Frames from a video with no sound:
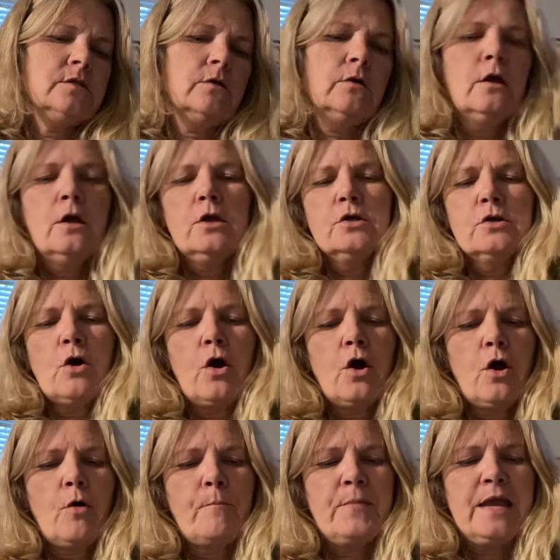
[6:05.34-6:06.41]
are
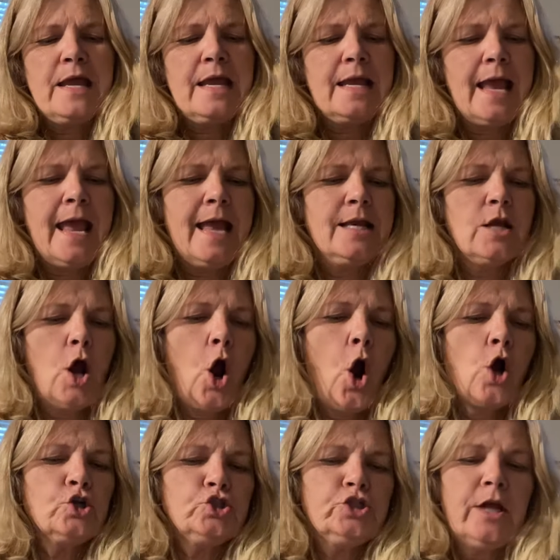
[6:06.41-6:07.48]
big and
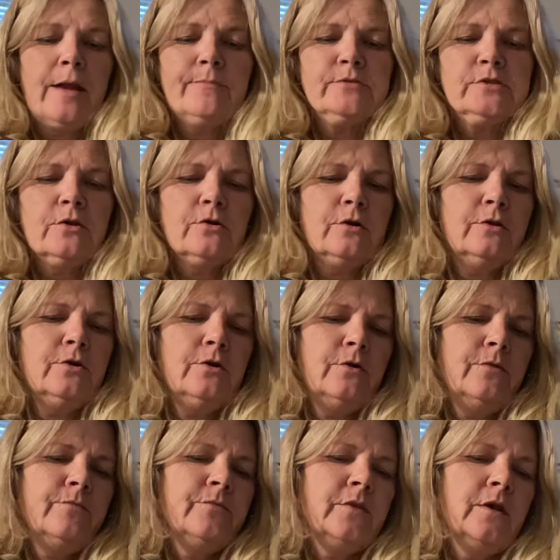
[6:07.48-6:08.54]
heart-shaped, so they're a little...
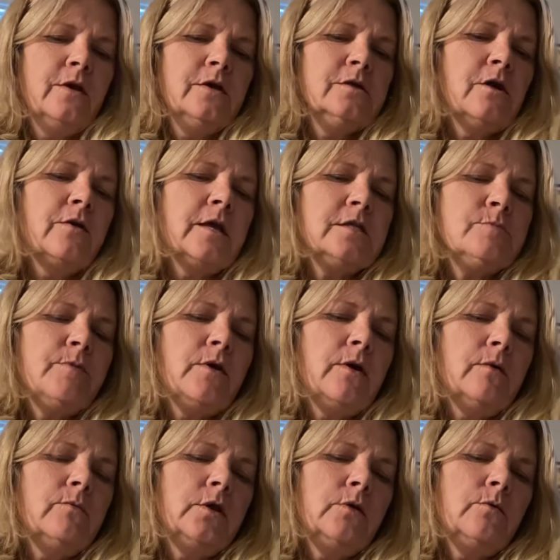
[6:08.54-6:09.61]
Okay,
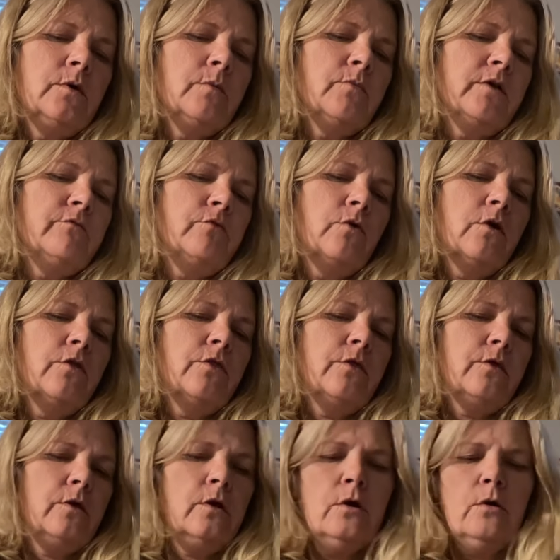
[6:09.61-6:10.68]
Spirit, what do you want to bring
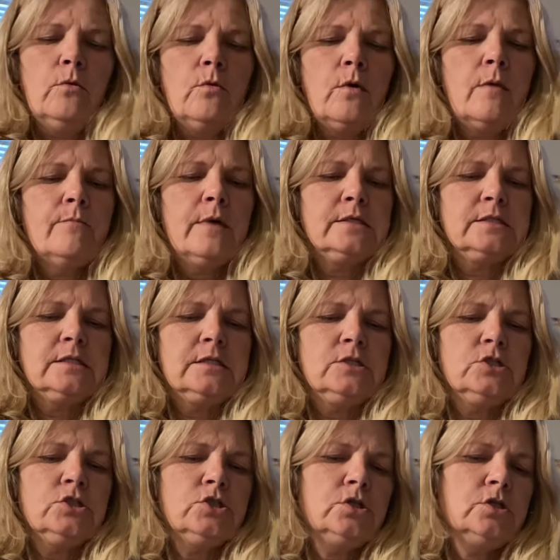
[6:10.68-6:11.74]
forth? What
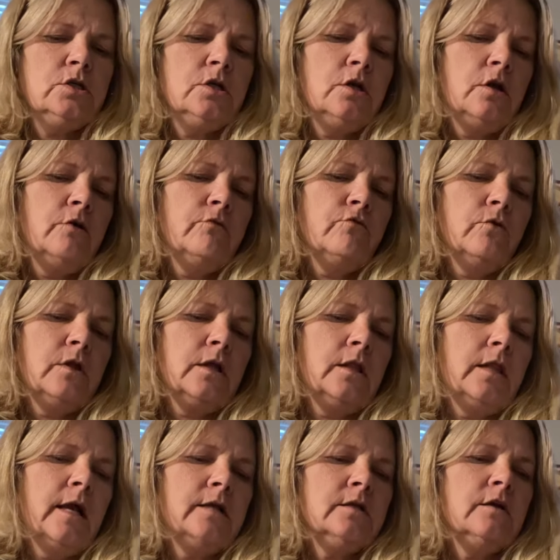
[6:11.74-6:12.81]
message for the
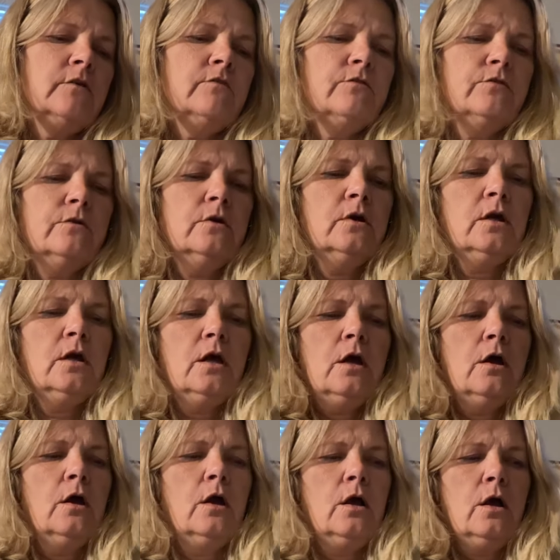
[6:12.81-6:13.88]
collective
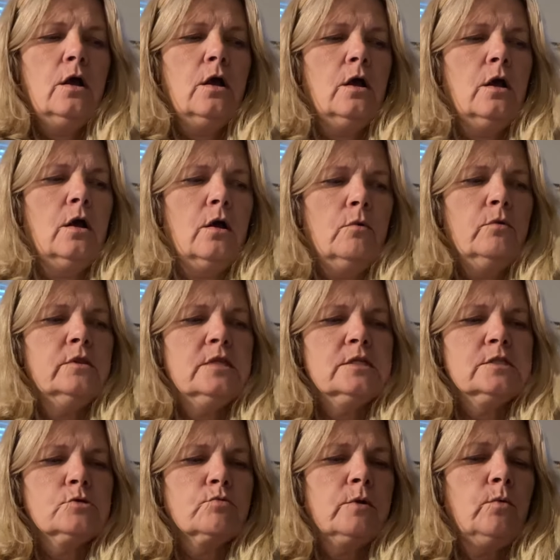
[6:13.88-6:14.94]
with
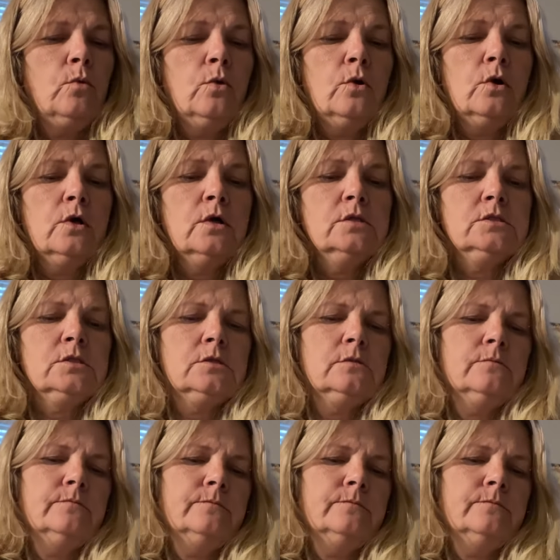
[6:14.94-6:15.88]
this rewards?